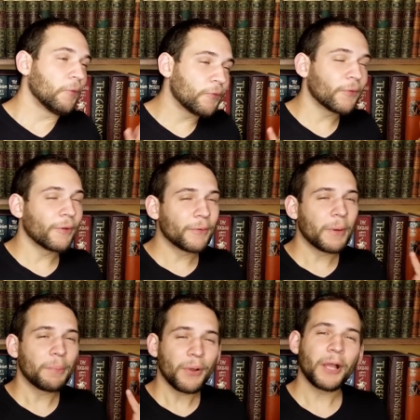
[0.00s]

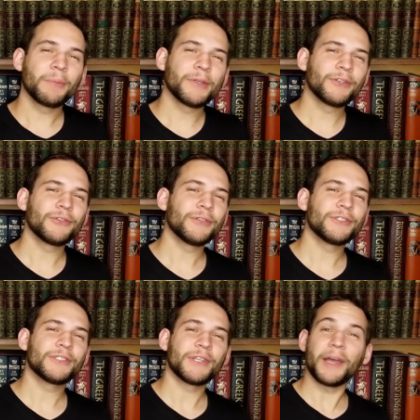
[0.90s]
So I probably should
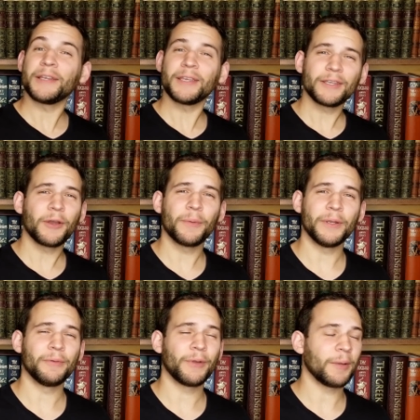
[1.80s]
just uh, get
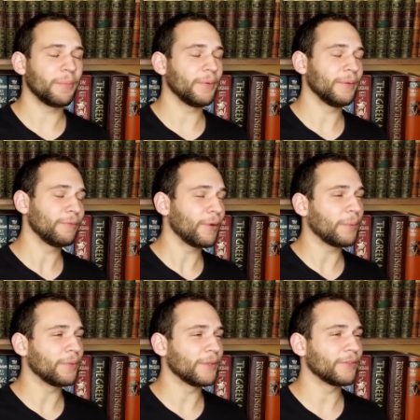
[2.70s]
going, wrap
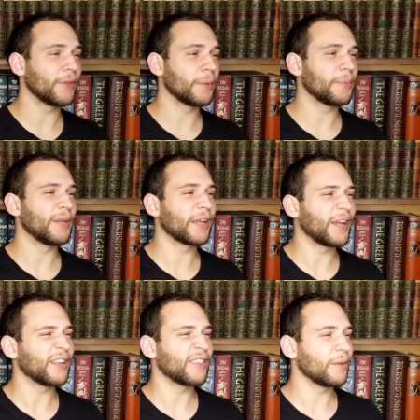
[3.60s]
wrapping this up, and I
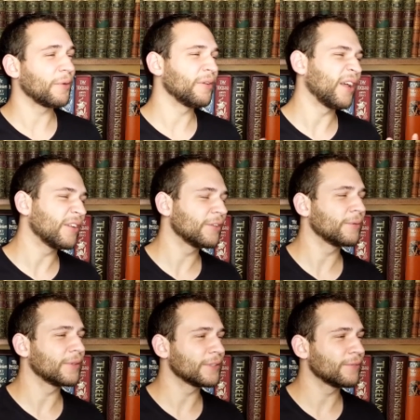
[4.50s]
kind of thought about not
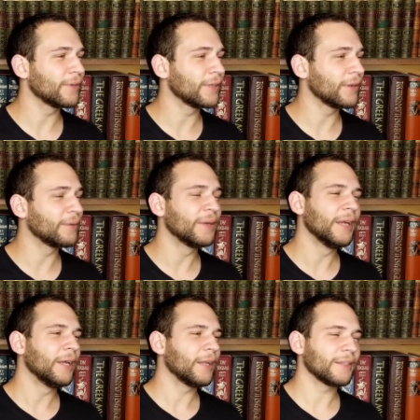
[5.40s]
doing this video, and
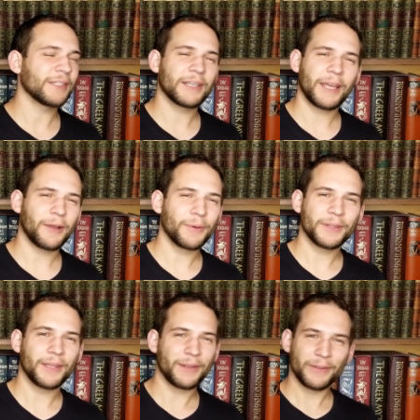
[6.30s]
I was like, yeah,
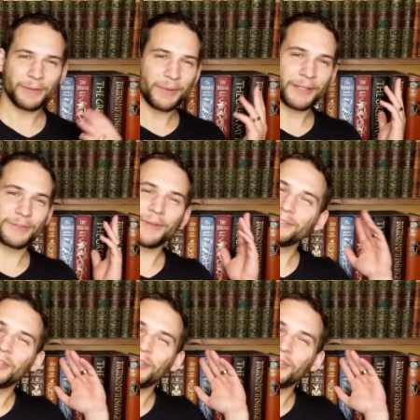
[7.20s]
what the hell, I might as well